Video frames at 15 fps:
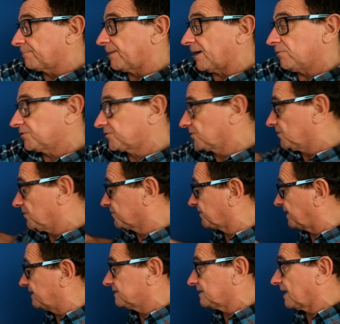power
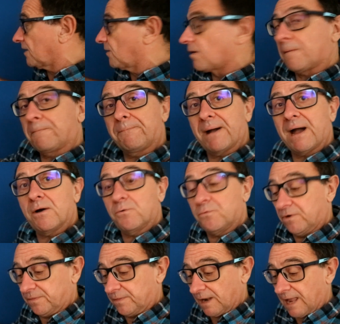source is now
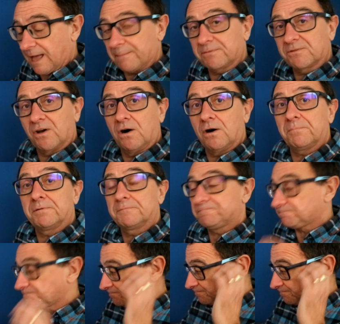powering the laptop.